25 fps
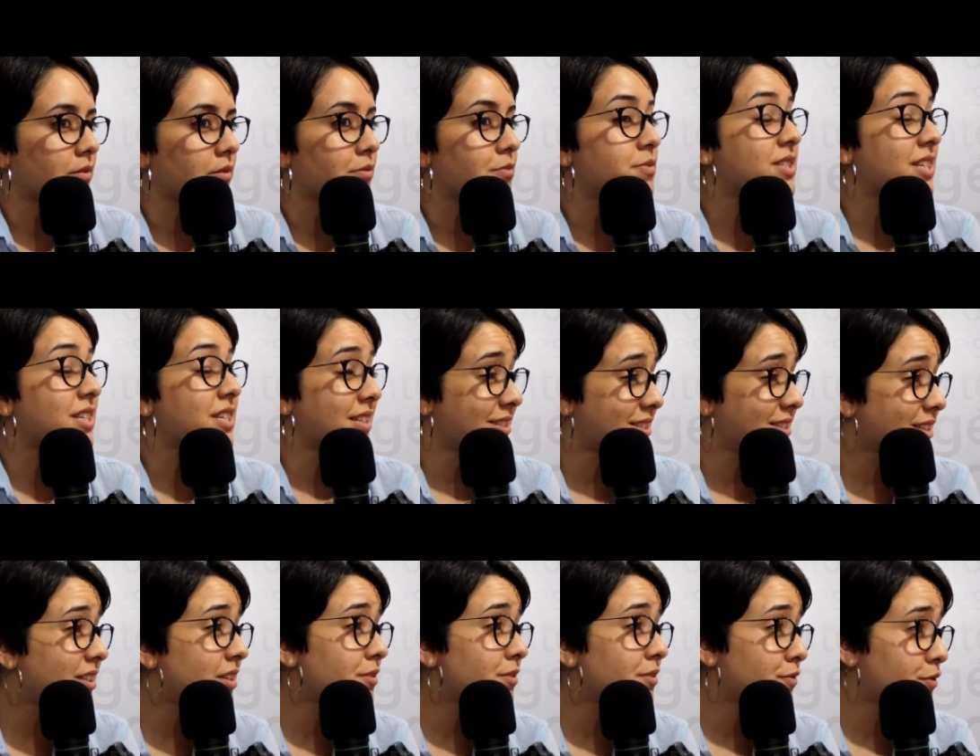
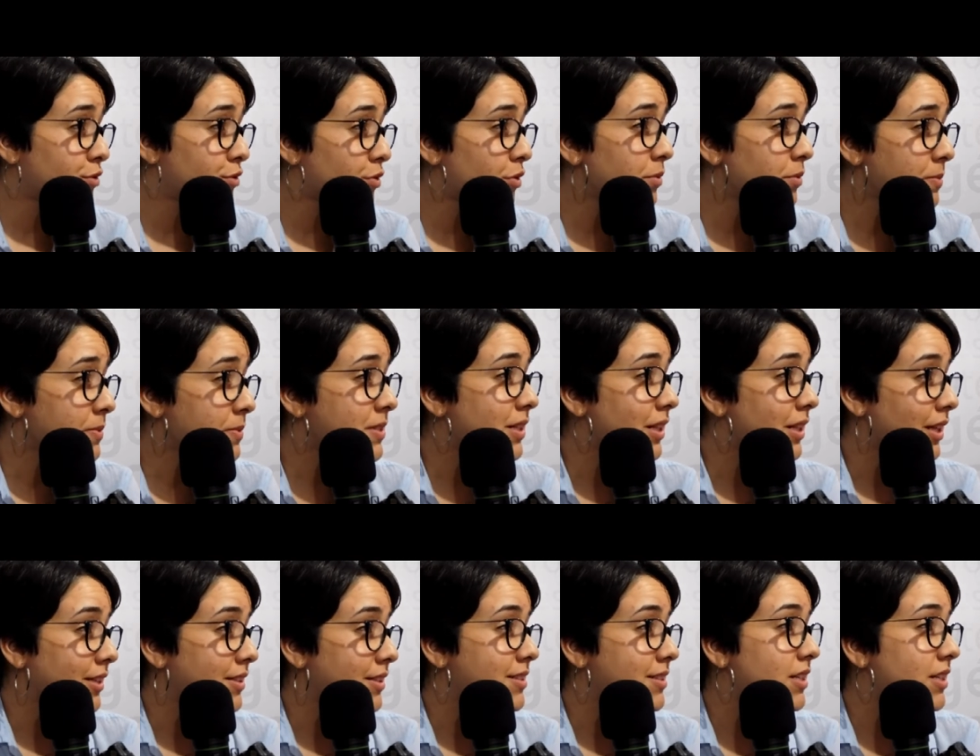sensitive groups,
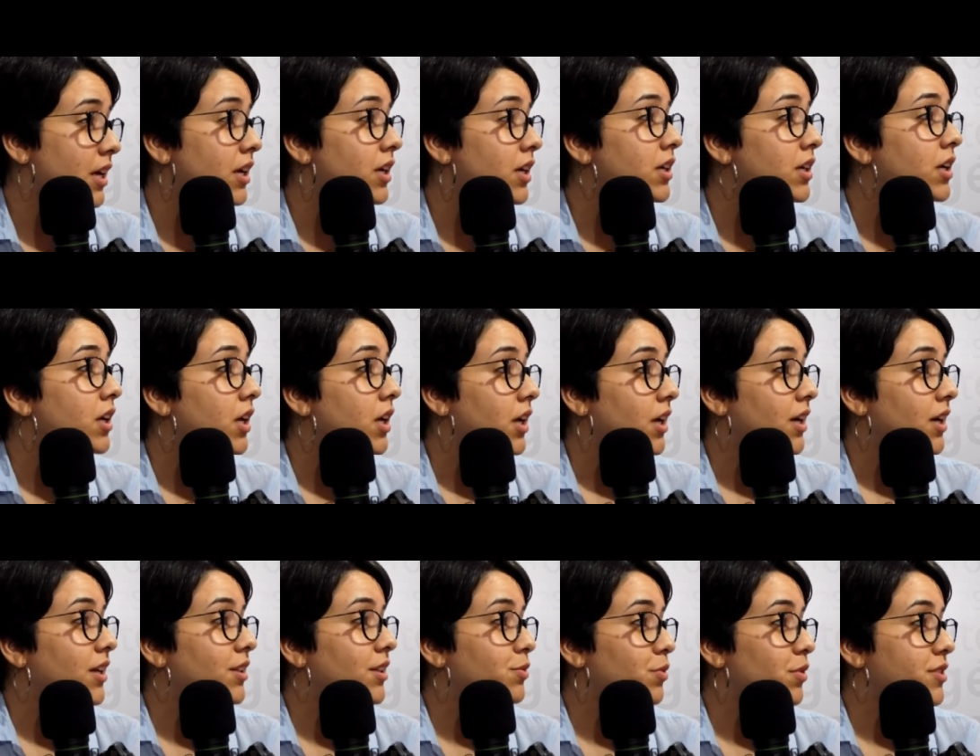let's say,
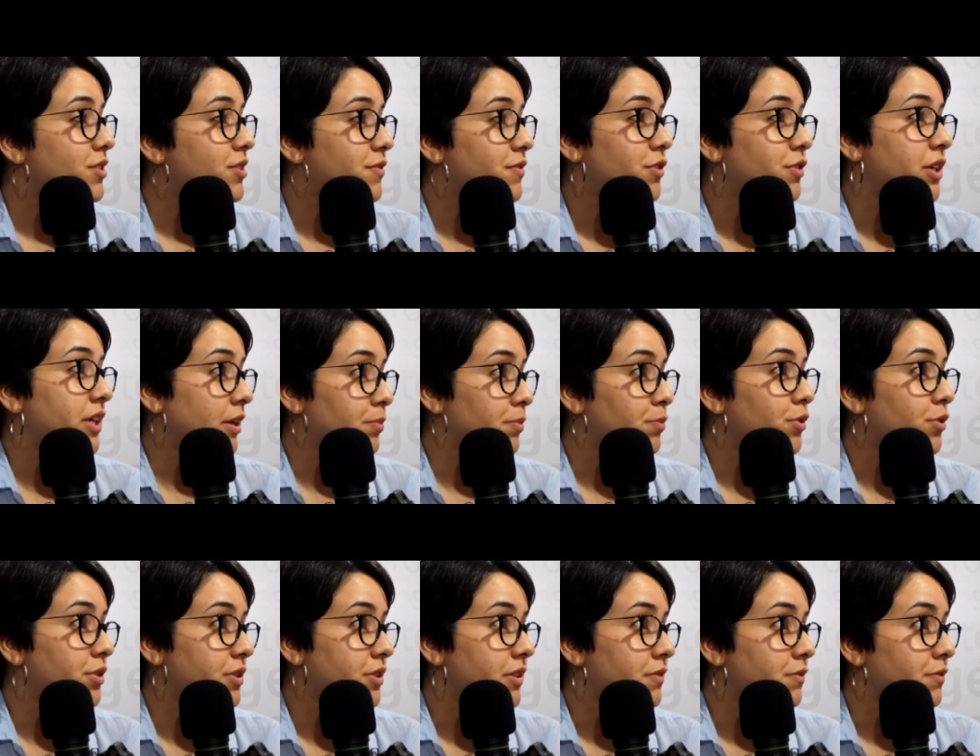it was very
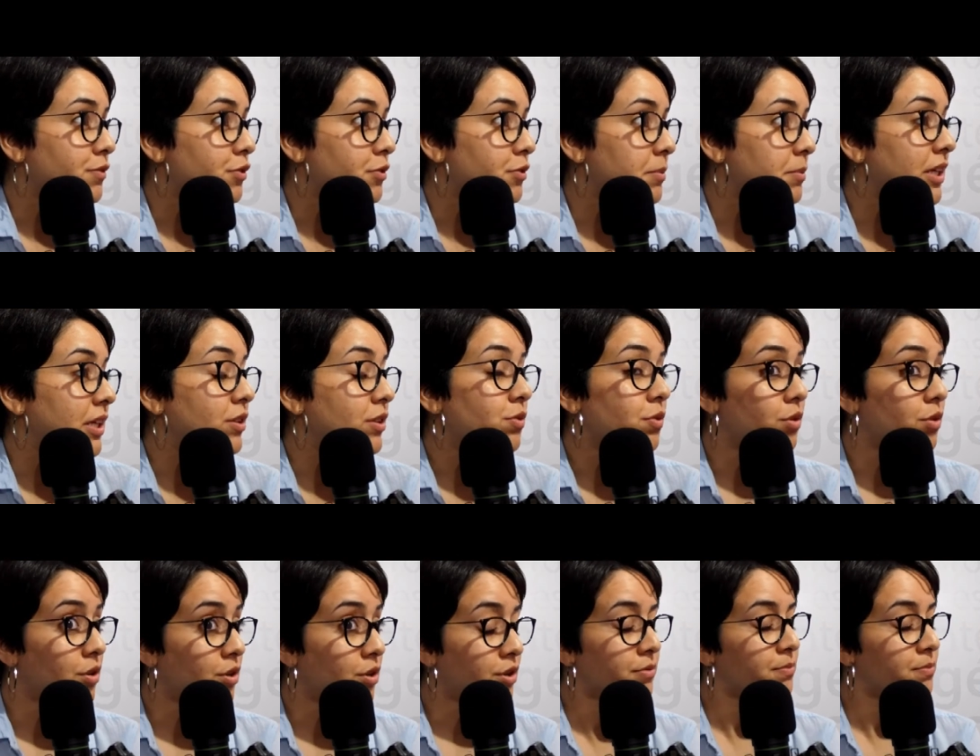important for me to
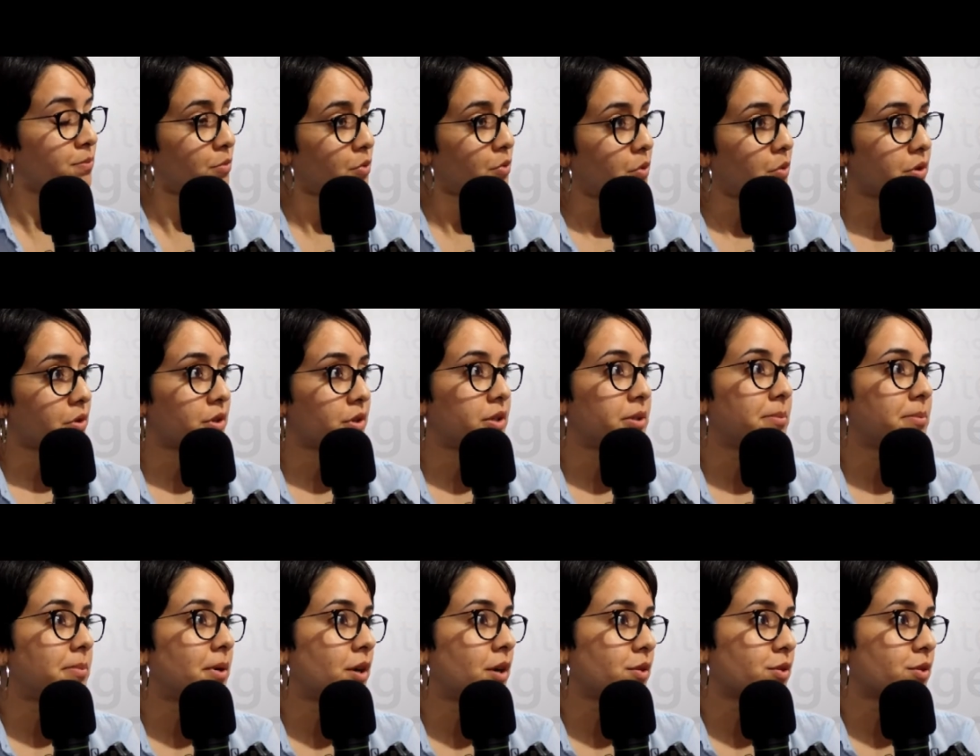learn more
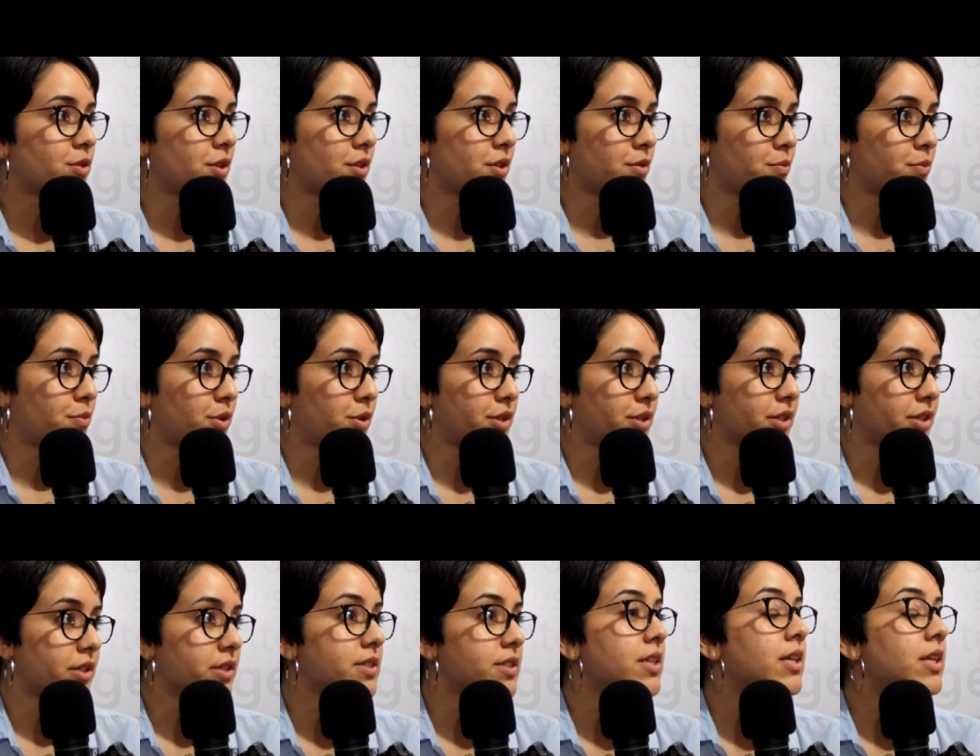about the work.